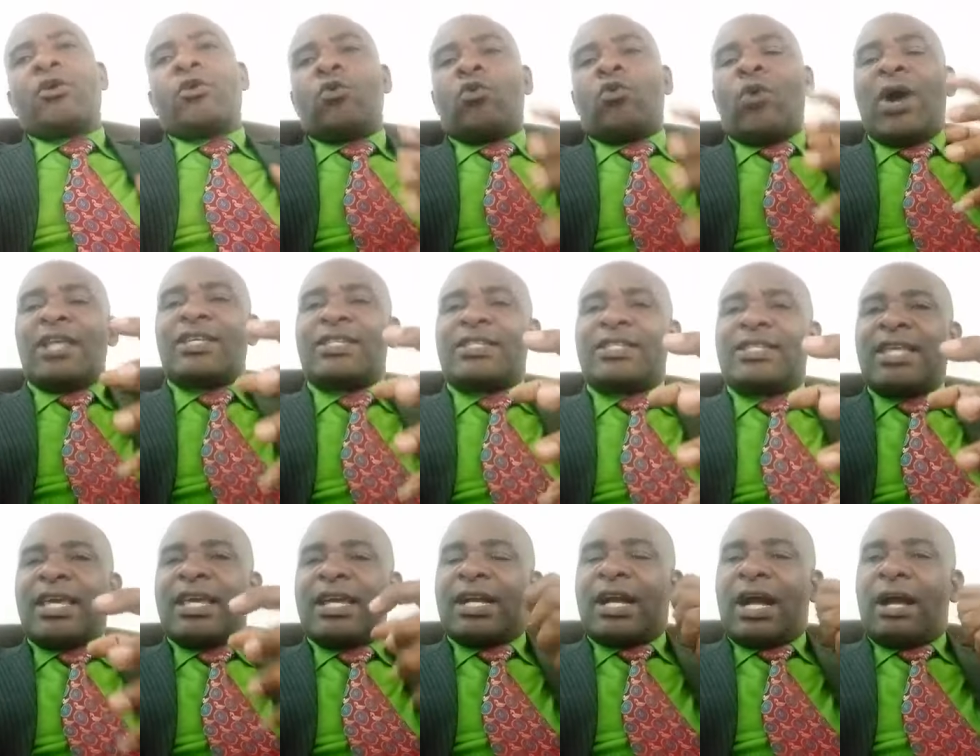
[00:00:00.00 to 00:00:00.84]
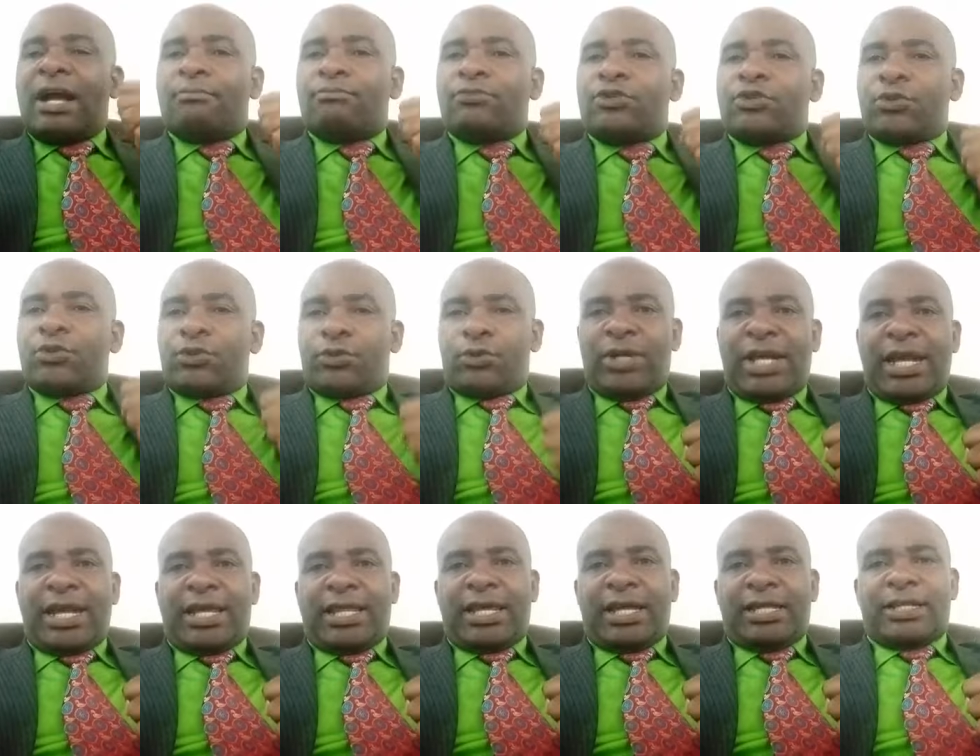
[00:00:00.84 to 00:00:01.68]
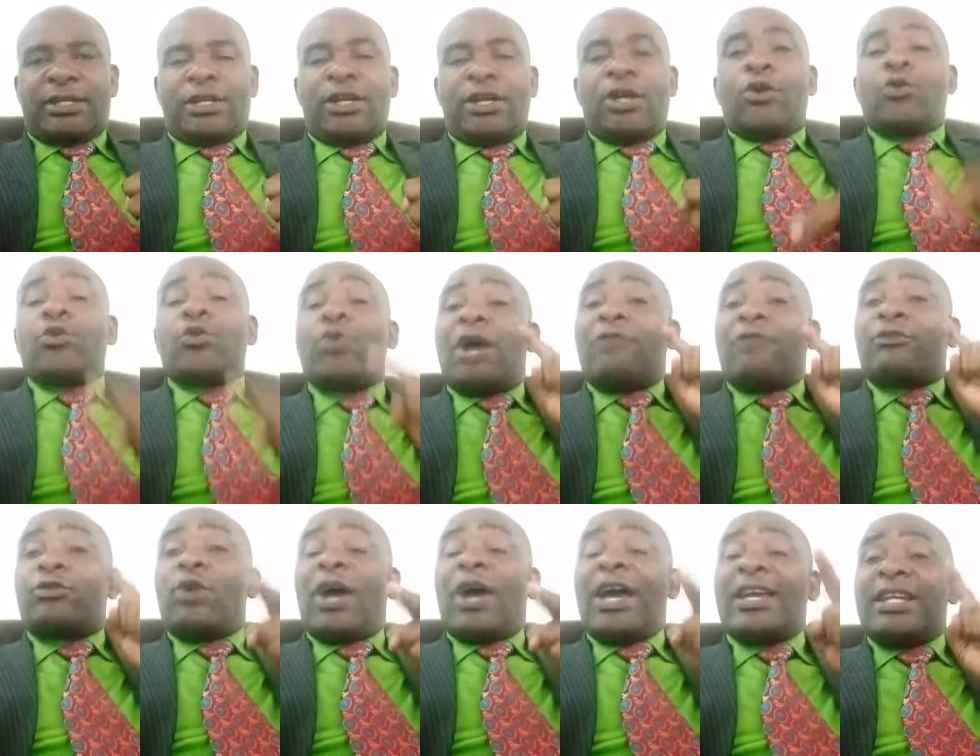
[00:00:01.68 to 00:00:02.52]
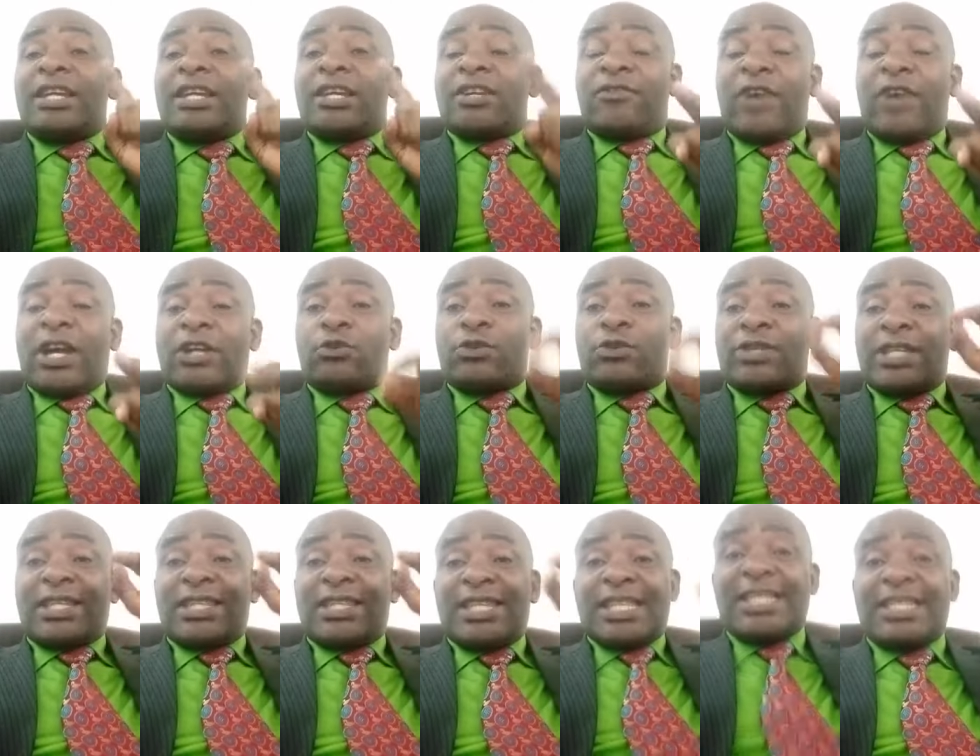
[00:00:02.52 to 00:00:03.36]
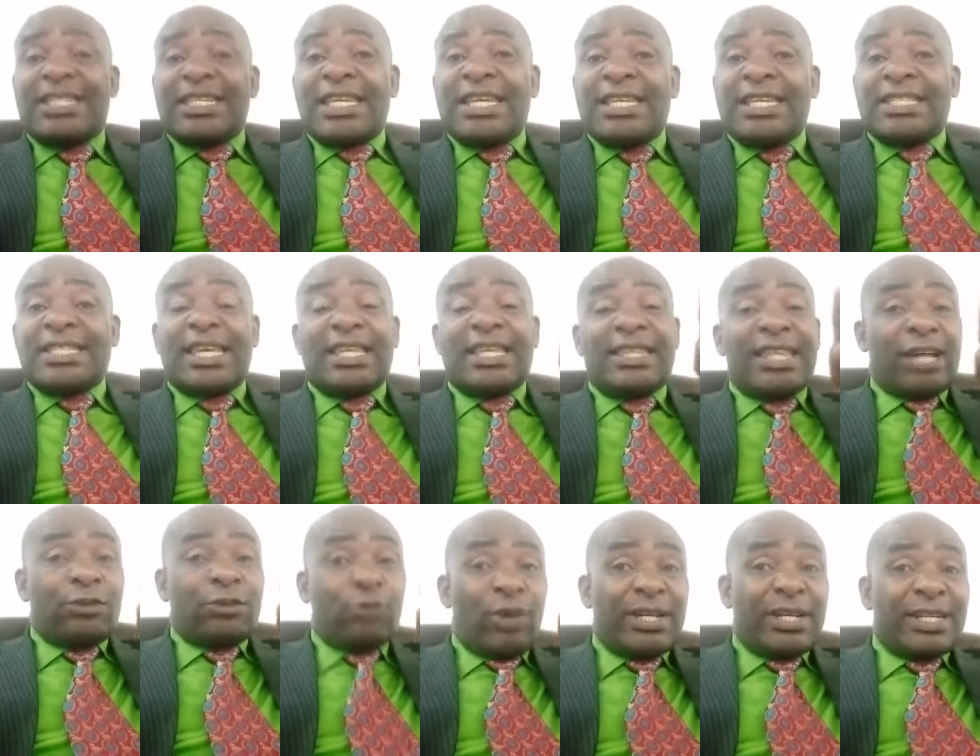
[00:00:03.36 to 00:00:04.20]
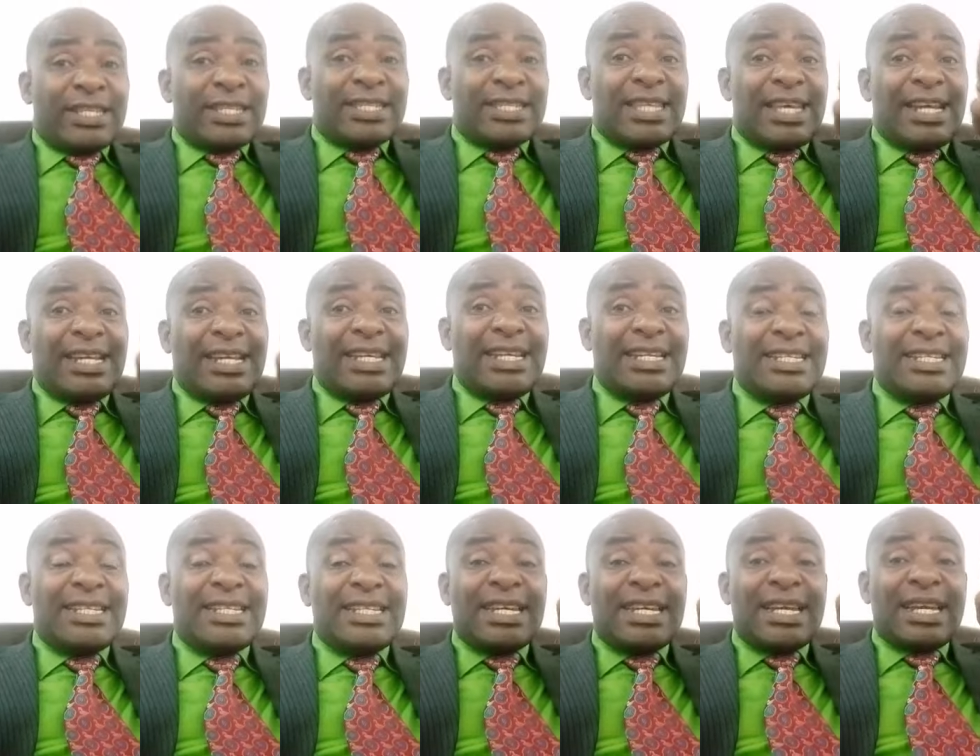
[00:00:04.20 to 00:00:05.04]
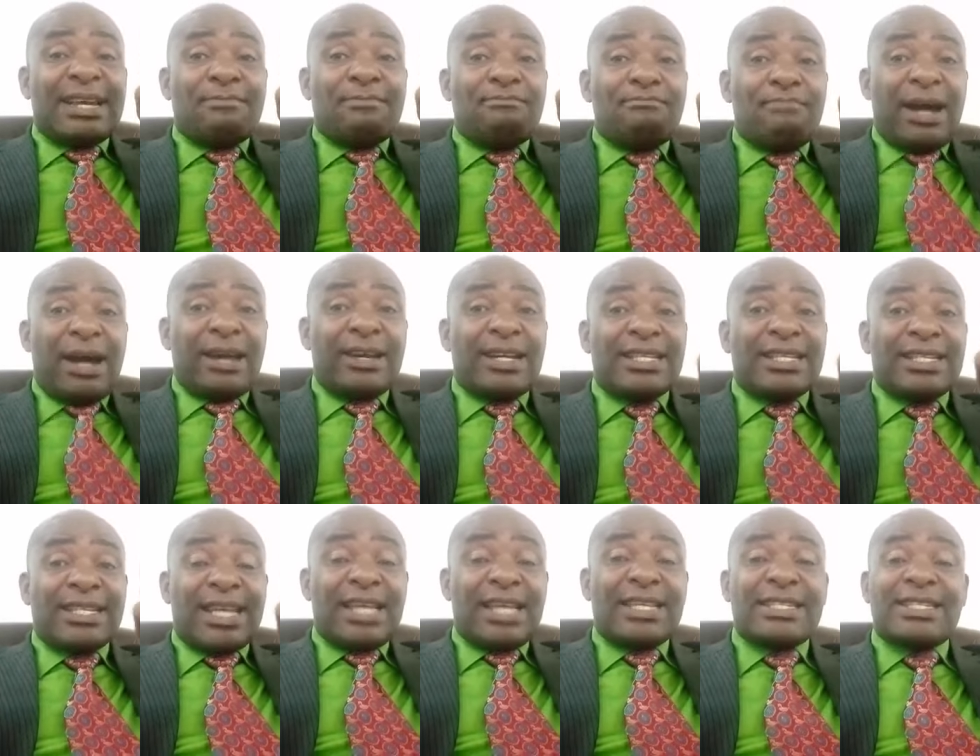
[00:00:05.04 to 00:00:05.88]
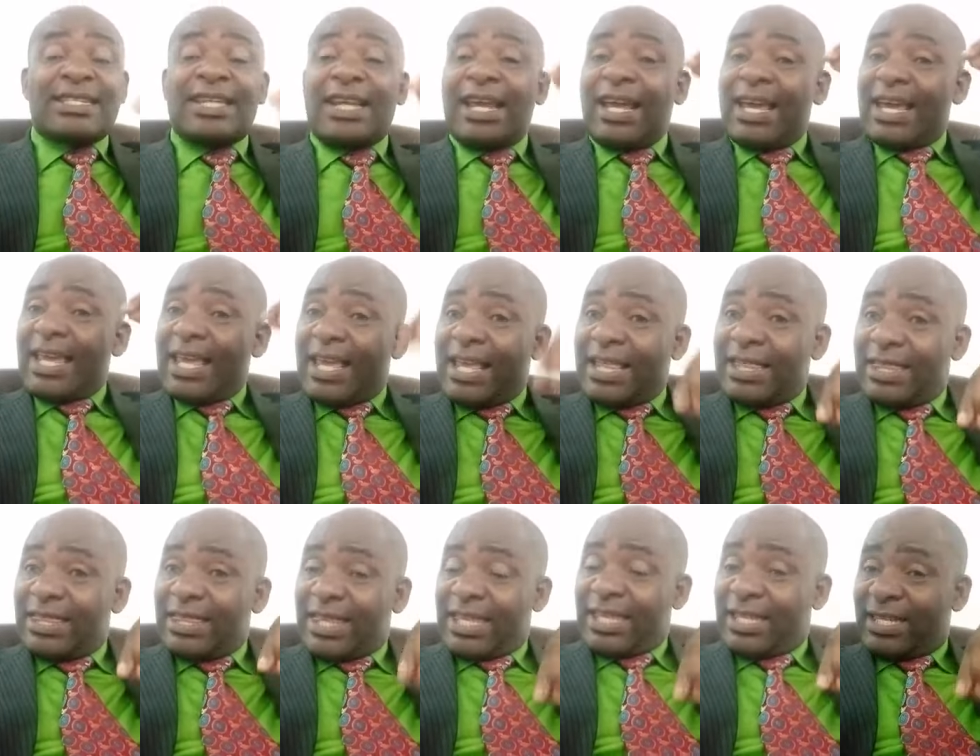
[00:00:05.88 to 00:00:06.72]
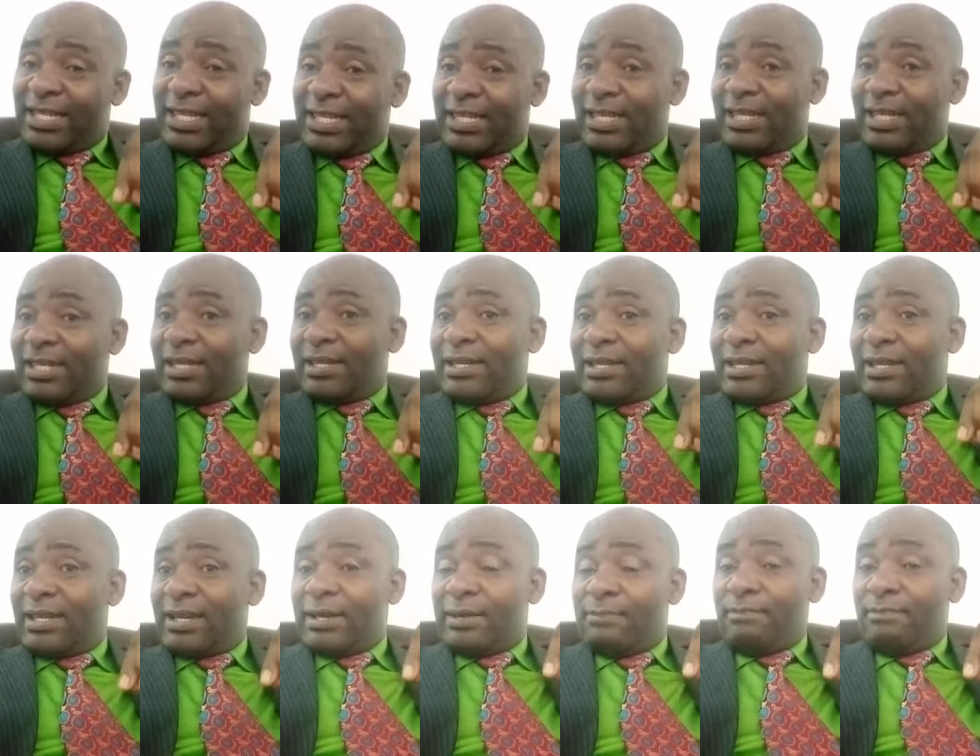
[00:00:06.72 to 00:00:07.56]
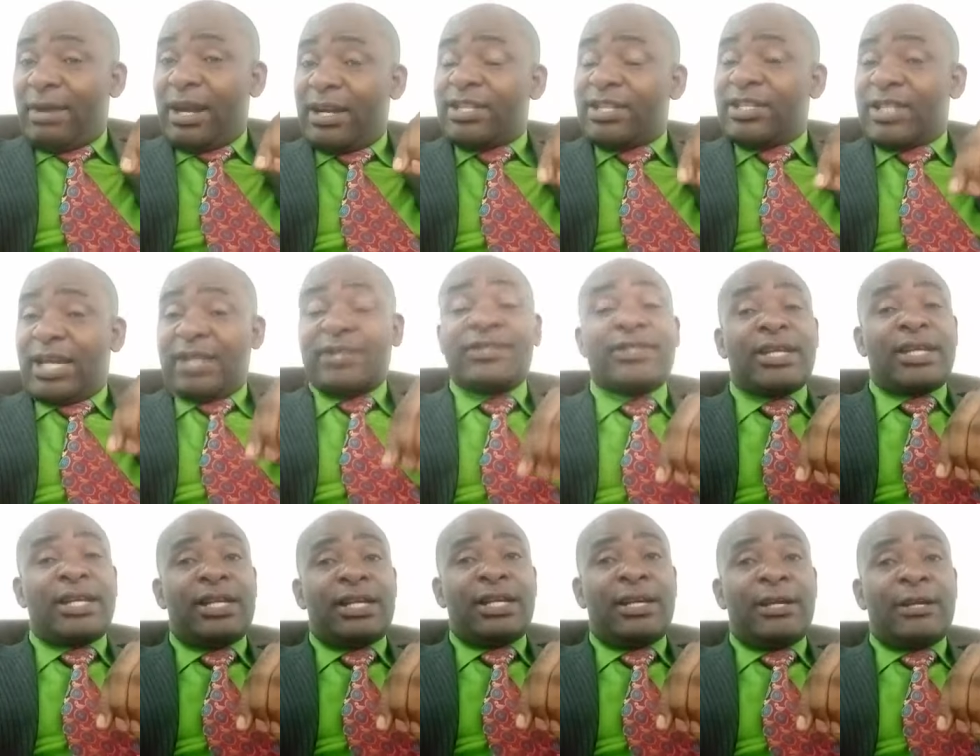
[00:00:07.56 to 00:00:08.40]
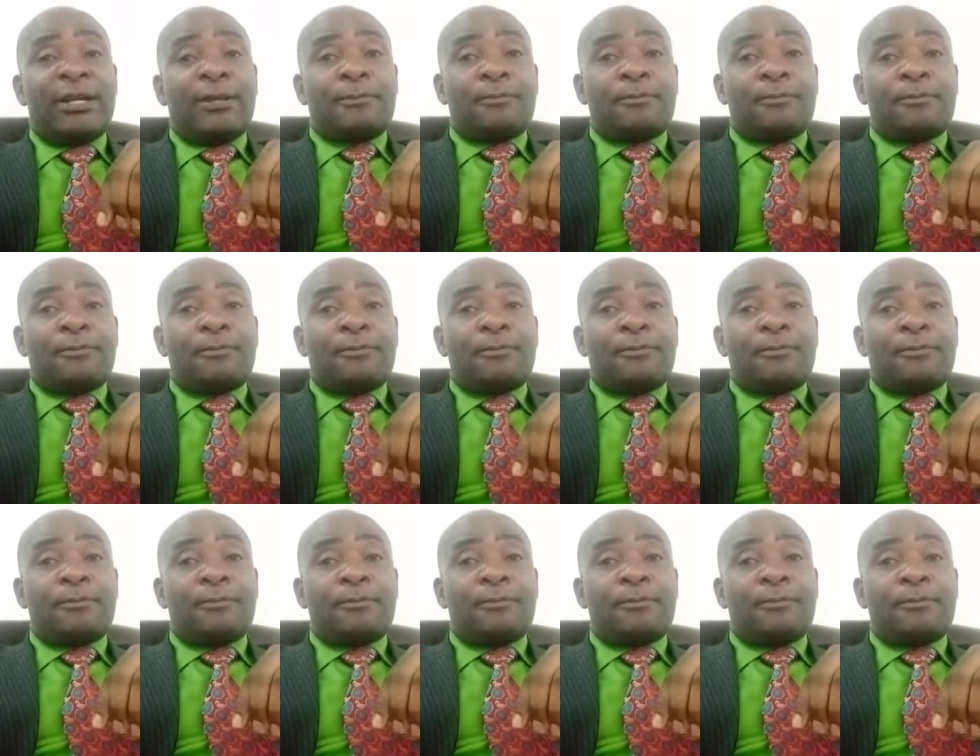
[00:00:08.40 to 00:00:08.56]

Once they come to you like that, you have to identify to say this is the, that one is the lead marriage counselor in this a marriage counseling.